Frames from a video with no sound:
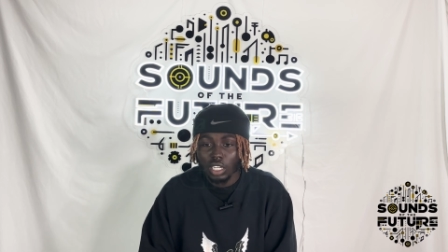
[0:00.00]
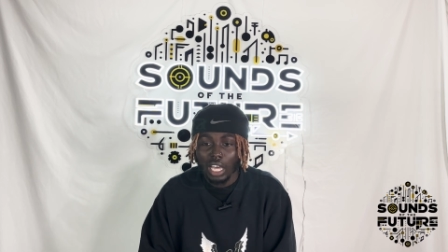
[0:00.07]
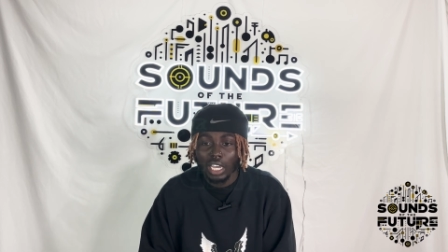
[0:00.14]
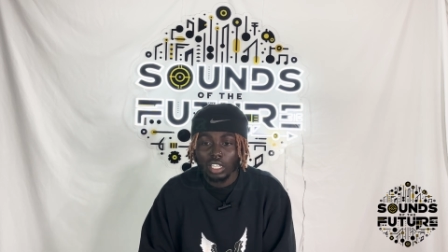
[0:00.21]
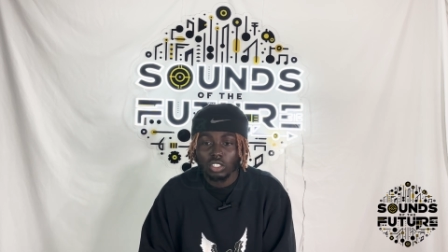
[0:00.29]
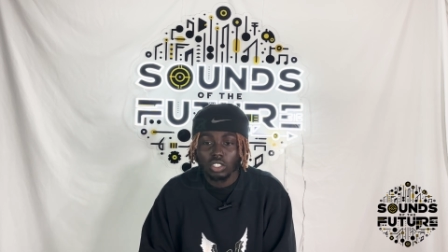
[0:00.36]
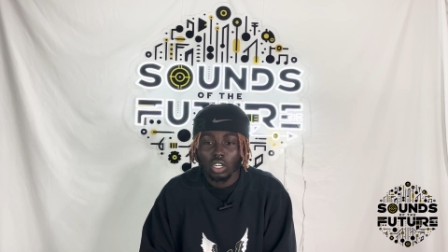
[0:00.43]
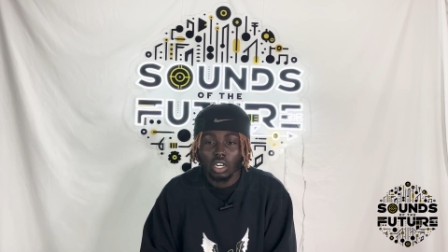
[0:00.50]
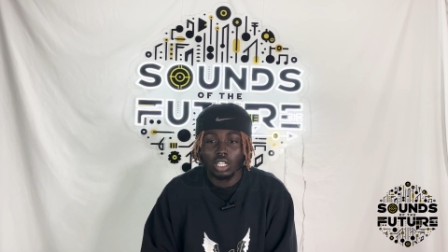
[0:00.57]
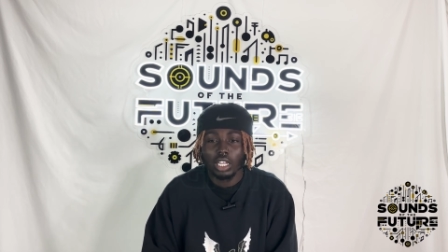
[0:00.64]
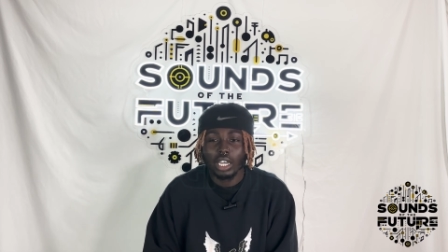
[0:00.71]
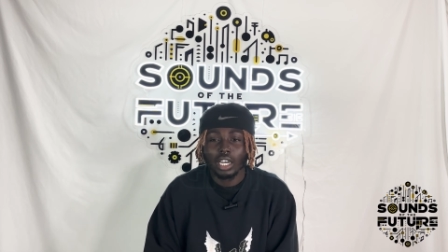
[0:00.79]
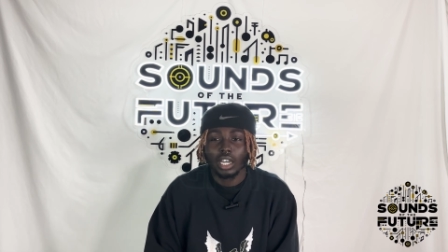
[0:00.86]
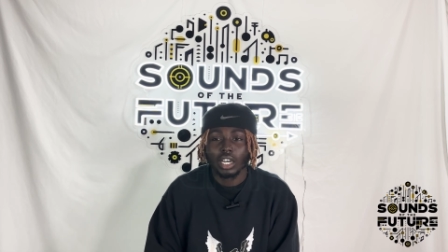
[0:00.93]
And I could talk
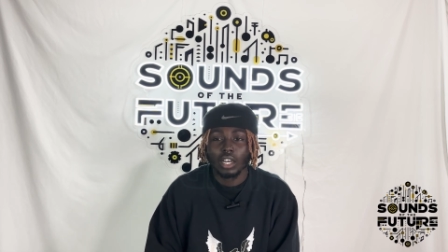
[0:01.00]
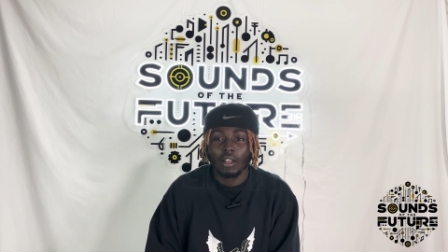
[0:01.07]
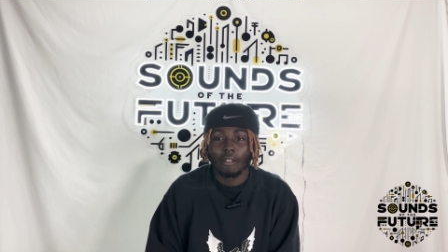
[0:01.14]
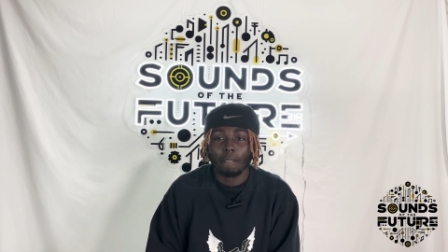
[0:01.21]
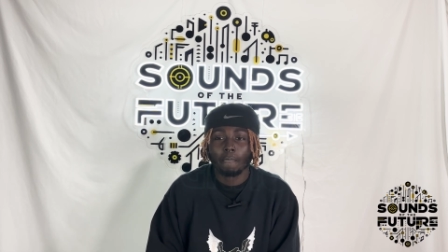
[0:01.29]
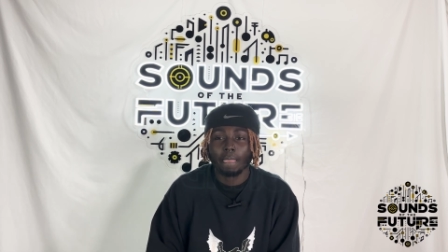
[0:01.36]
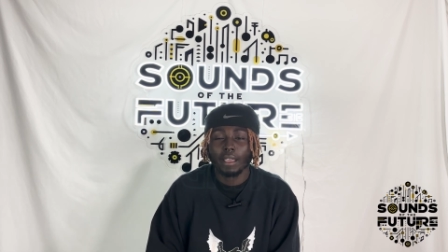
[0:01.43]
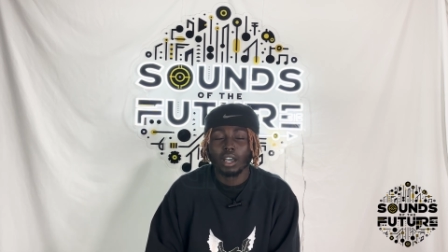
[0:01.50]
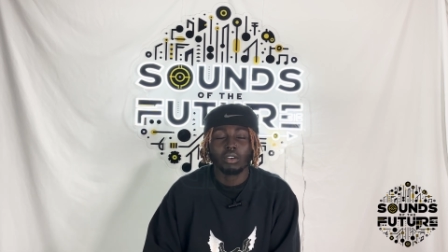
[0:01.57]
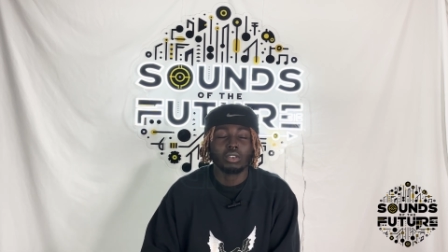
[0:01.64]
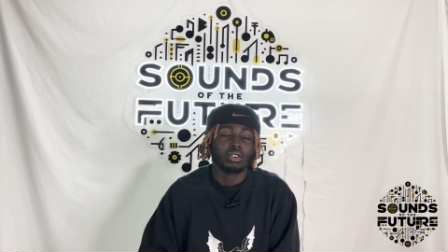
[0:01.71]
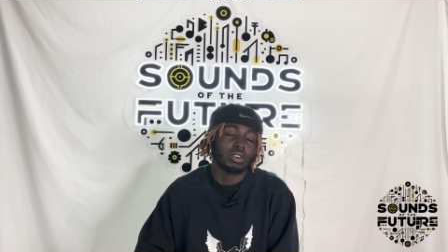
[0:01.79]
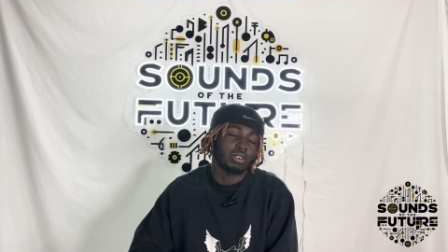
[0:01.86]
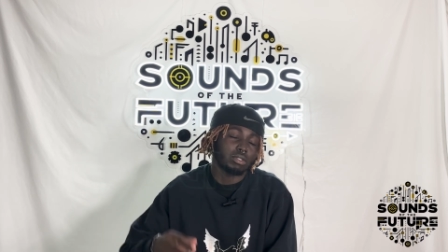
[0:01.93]
like I
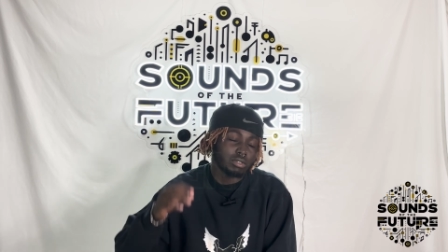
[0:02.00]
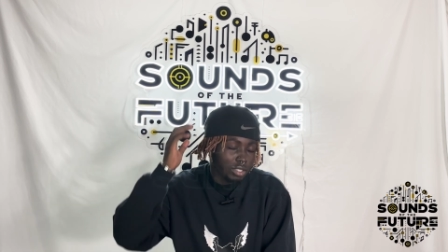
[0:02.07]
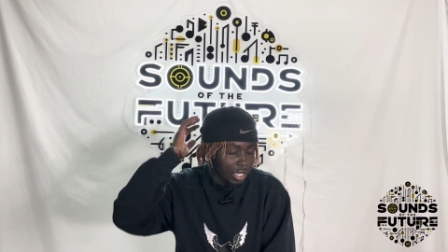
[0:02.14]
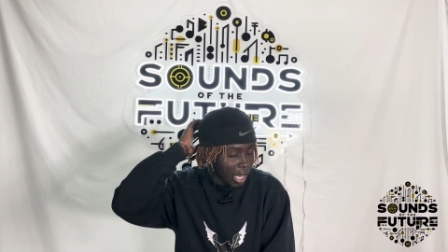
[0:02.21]
don't know.